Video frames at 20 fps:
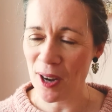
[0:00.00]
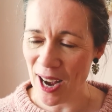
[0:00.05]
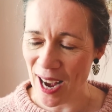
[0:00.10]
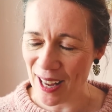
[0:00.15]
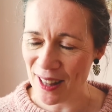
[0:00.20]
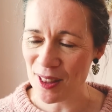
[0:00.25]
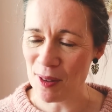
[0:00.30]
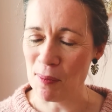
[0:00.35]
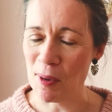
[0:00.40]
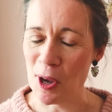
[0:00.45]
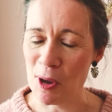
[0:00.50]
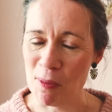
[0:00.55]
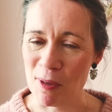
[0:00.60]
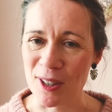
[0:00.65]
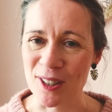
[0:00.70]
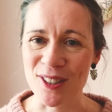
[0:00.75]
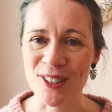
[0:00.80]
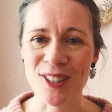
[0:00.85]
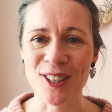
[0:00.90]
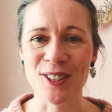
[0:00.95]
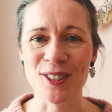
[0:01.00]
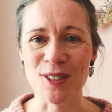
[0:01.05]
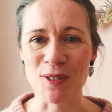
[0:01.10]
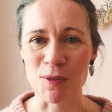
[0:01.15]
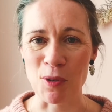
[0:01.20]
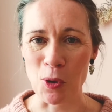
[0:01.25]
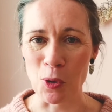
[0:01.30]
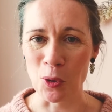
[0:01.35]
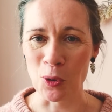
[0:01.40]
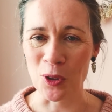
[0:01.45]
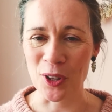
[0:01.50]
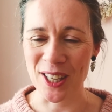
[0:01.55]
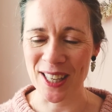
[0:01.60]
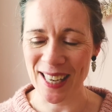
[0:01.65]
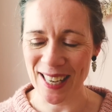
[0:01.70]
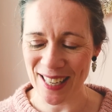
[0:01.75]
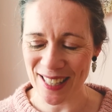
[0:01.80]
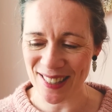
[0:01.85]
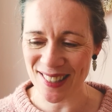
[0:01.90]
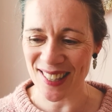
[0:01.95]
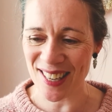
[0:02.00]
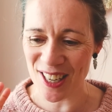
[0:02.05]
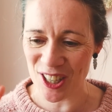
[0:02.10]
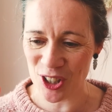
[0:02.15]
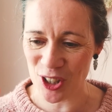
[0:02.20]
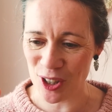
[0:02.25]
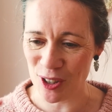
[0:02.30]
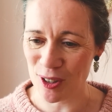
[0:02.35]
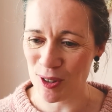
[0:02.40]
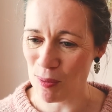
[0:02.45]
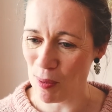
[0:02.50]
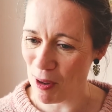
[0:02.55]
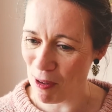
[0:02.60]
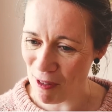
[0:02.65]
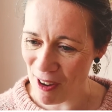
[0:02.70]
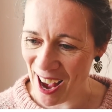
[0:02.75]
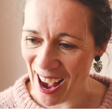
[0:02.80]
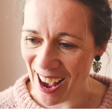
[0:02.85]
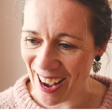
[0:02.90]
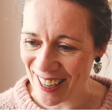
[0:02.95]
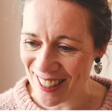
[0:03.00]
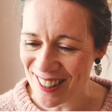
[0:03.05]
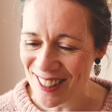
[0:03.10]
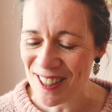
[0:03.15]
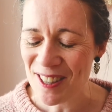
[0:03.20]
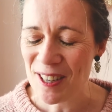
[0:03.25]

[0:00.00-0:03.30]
at the moment because of all the kit issues we've had.